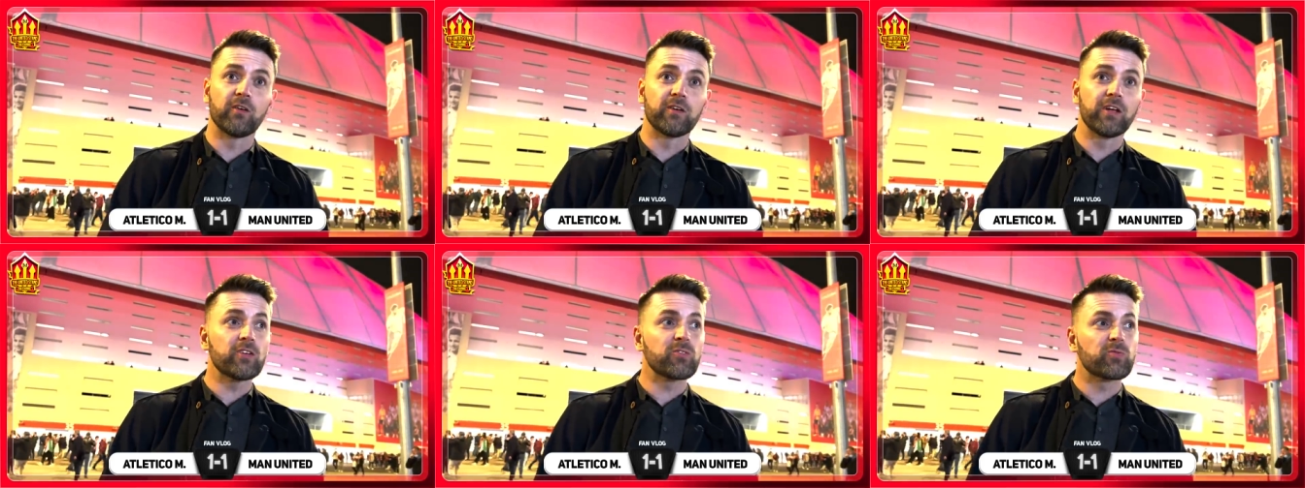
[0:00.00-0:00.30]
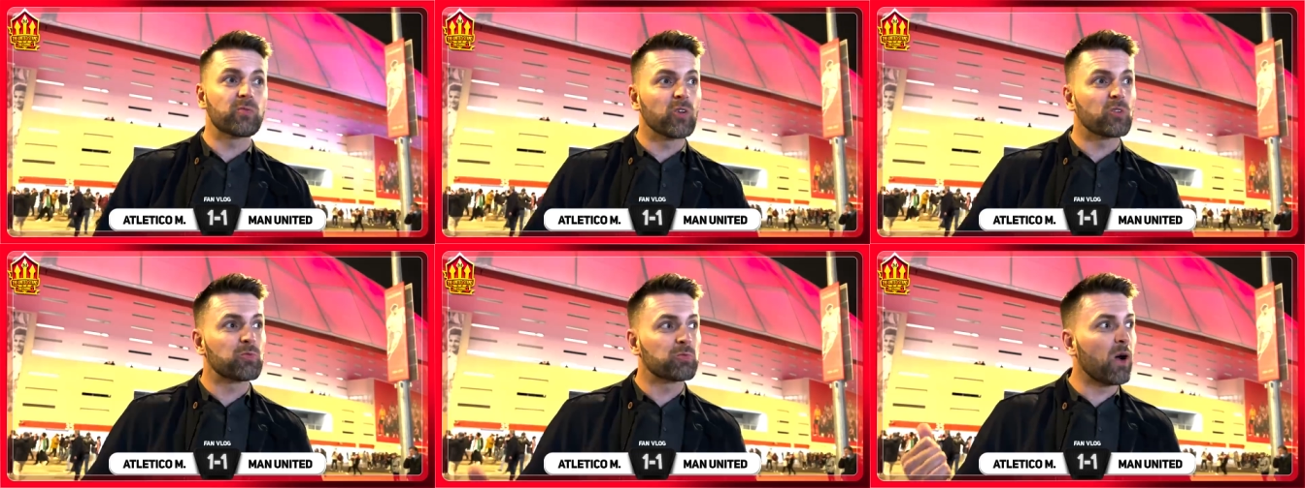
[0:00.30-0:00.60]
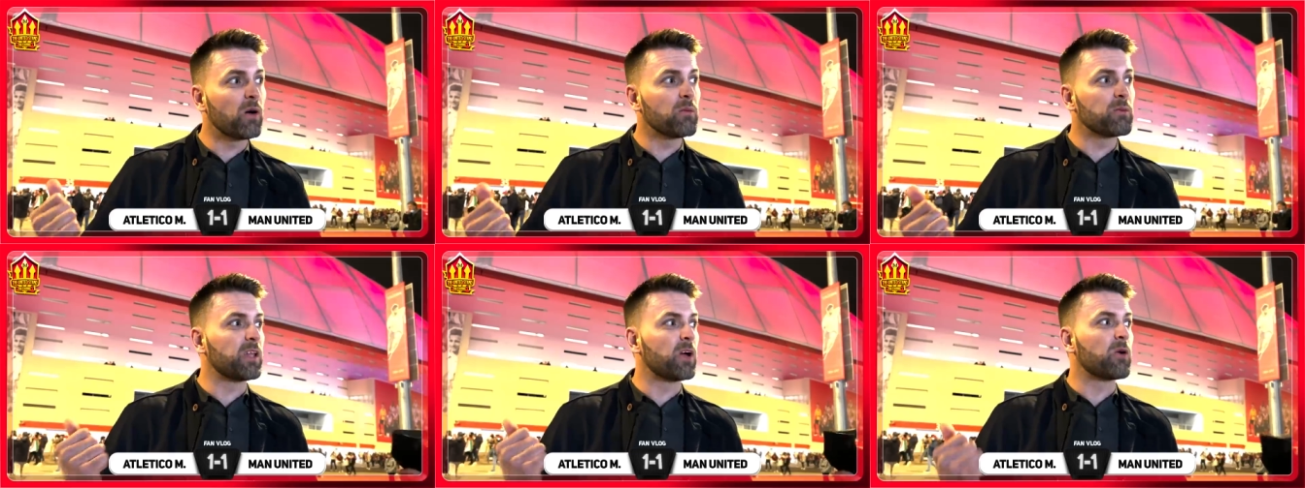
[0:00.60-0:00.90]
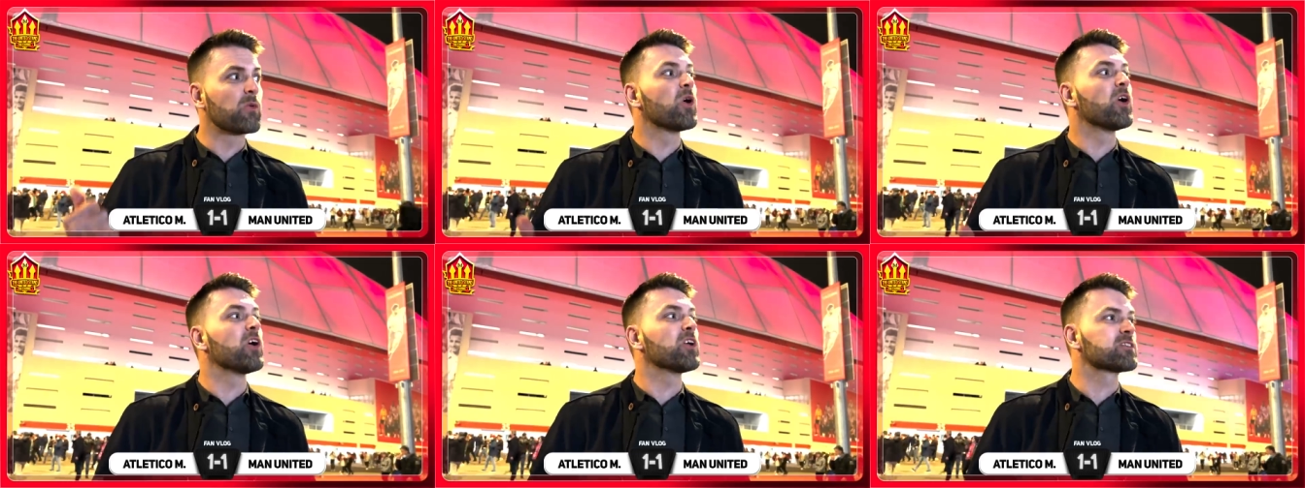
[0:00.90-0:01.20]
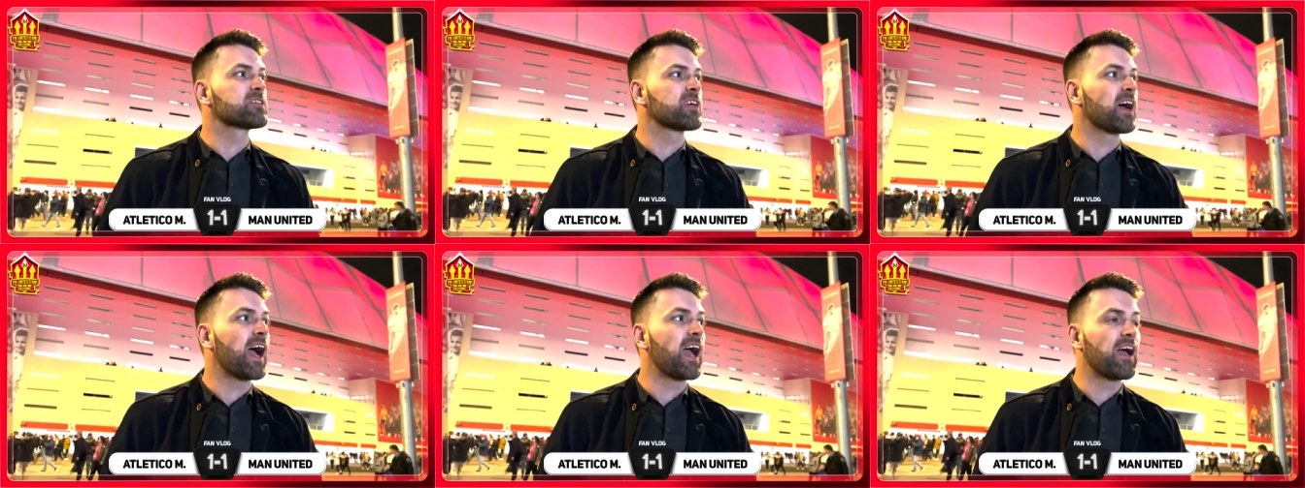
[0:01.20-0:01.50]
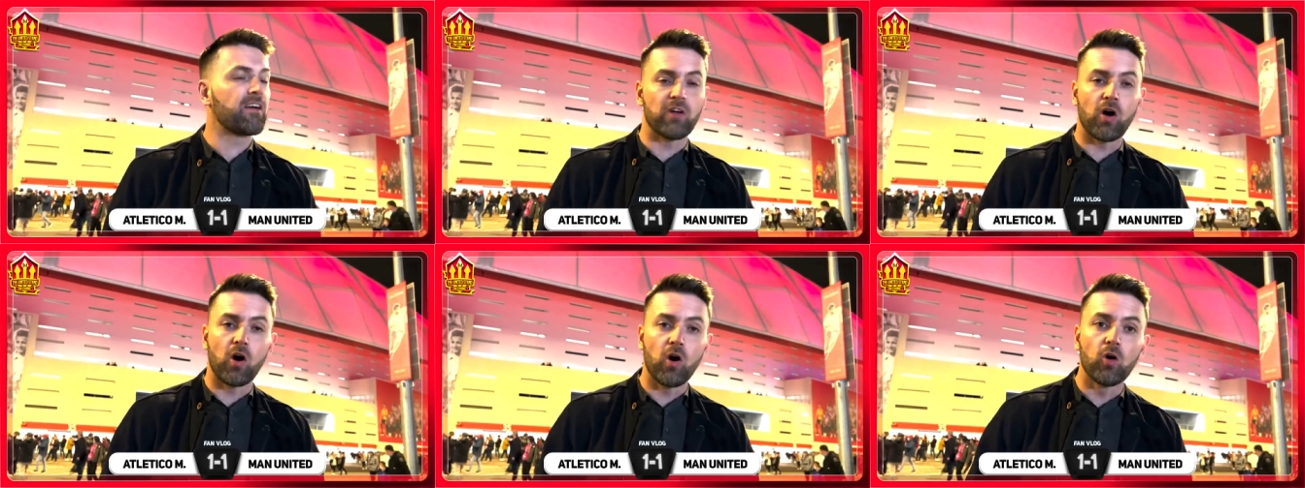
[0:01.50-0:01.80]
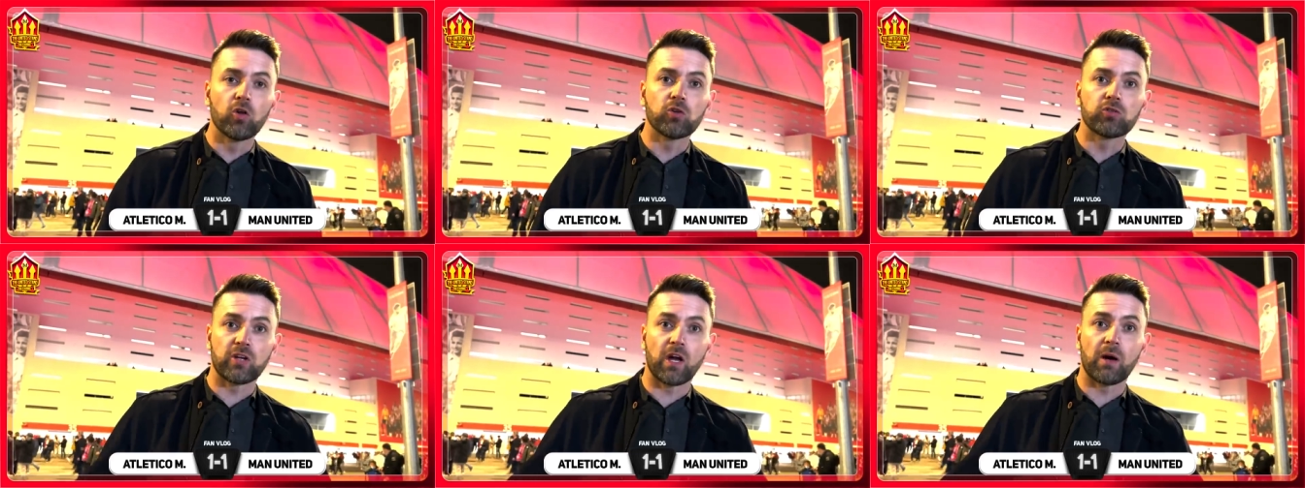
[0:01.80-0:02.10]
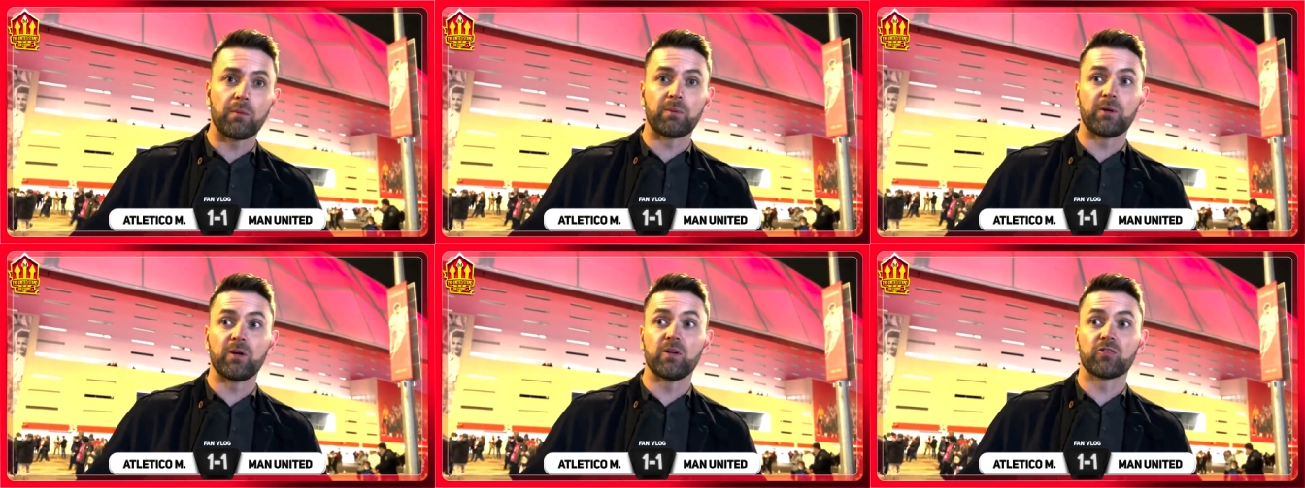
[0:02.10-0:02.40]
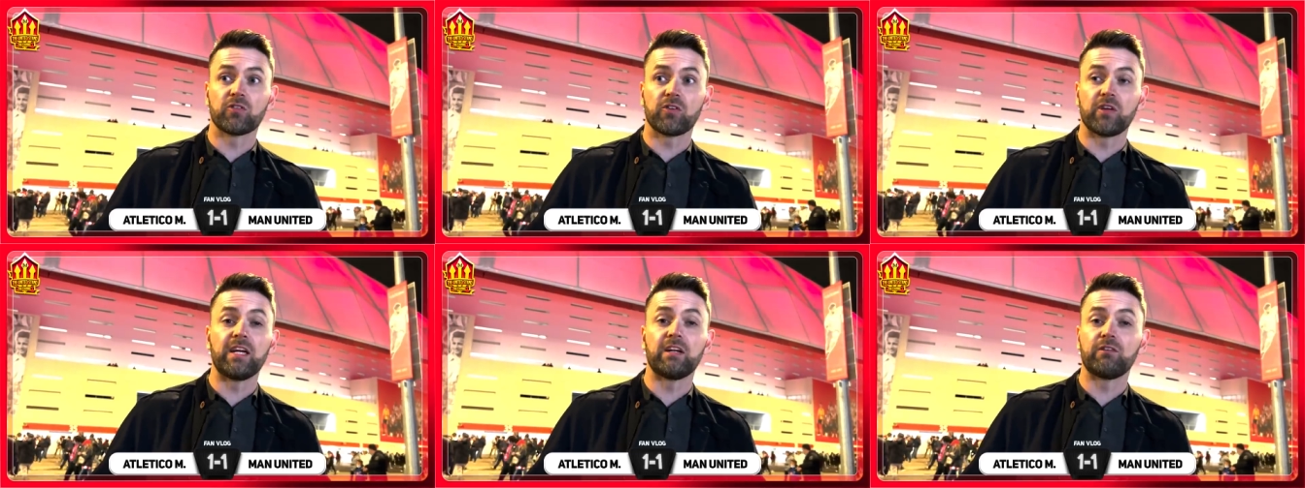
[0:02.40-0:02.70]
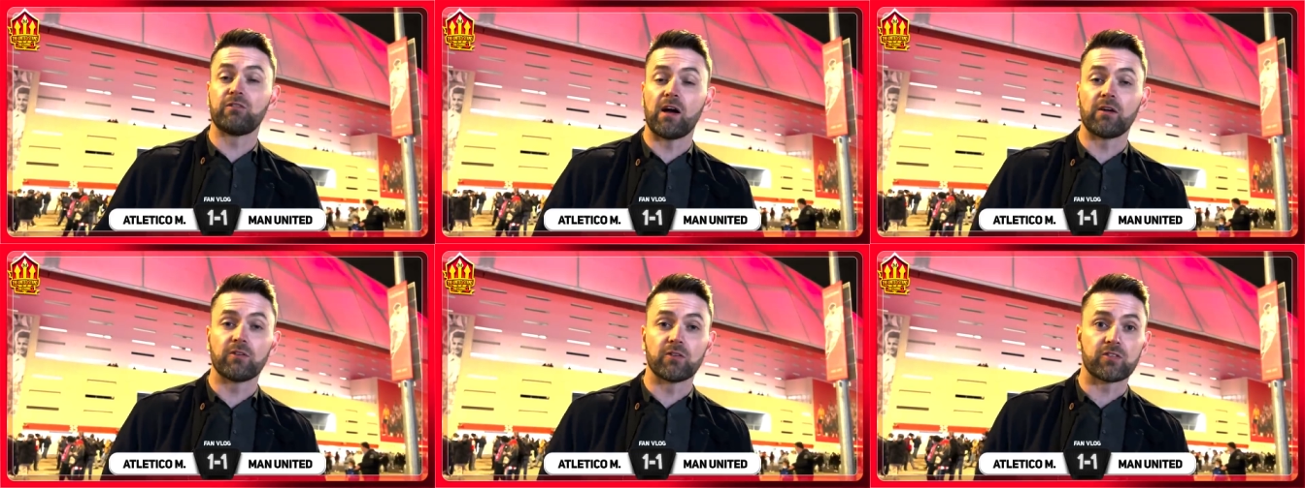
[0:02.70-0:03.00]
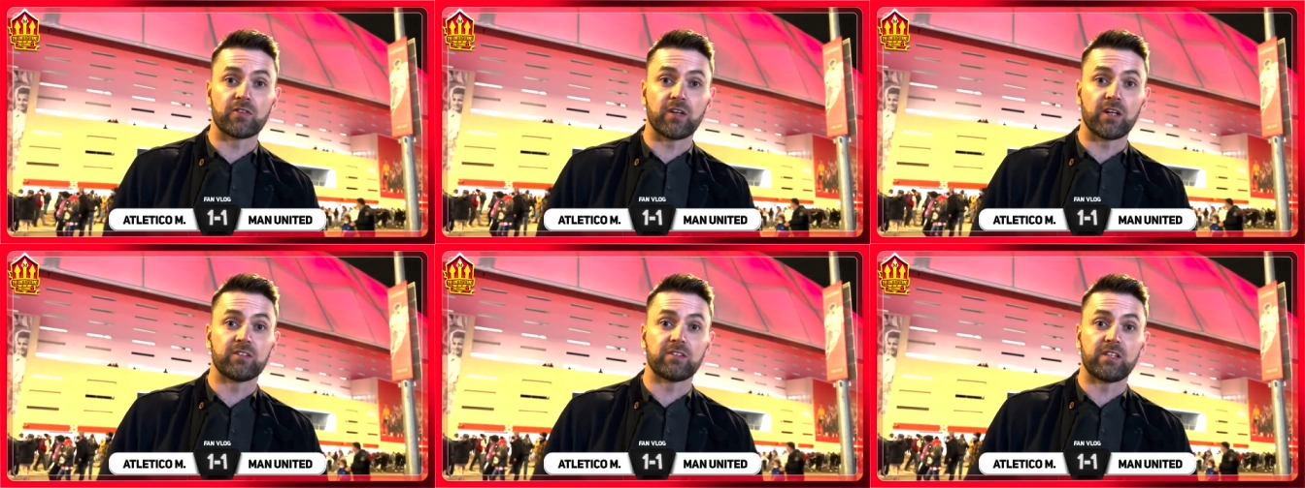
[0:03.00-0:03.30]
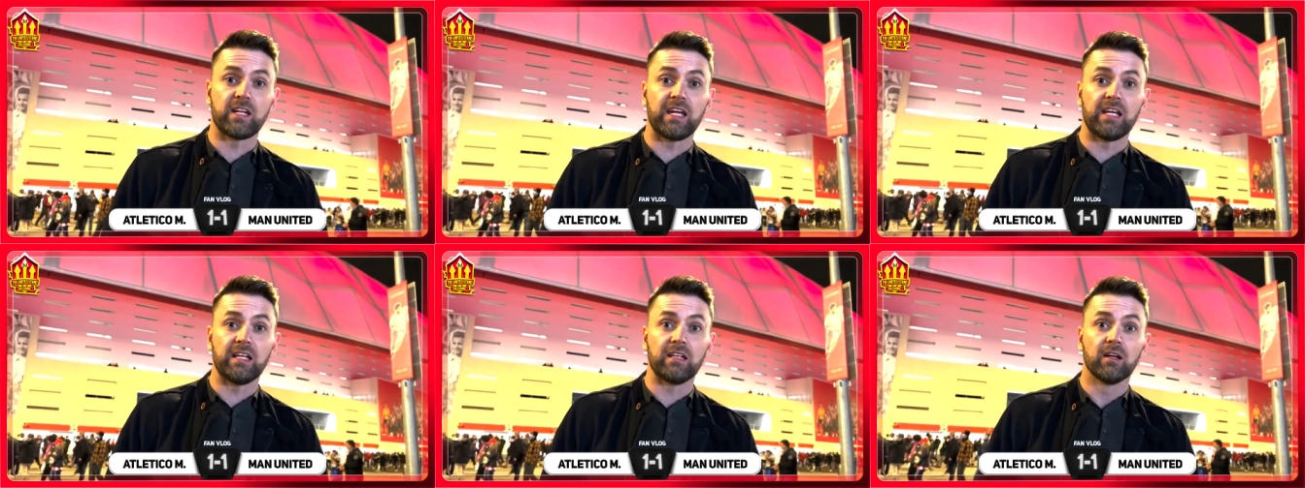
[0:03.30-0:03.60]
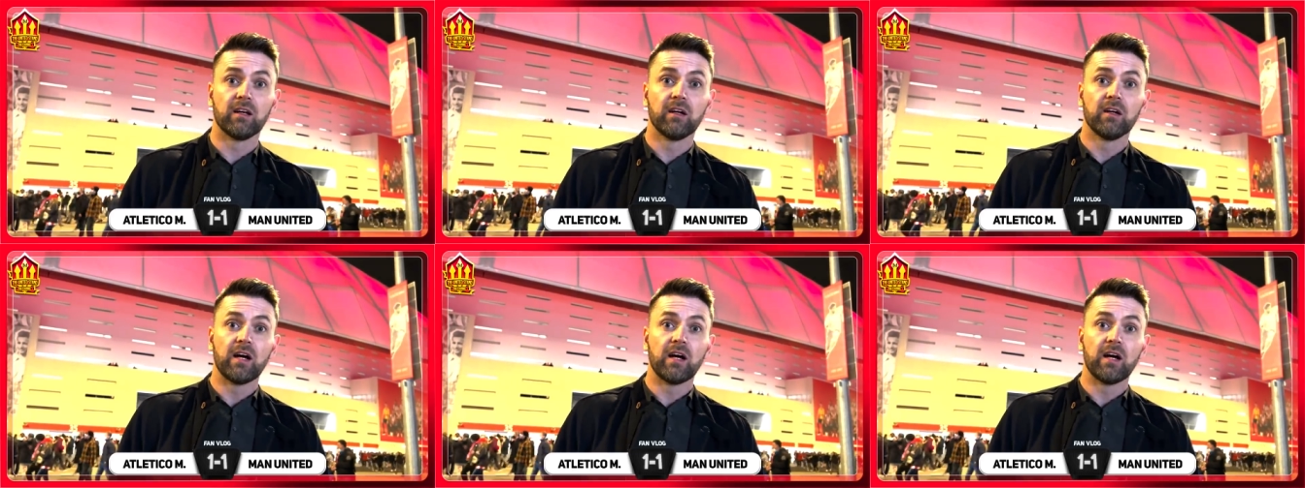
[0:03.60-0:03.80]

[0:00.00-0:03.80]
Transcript: This was probably the worst tie of the whole Champions League round of sixteen.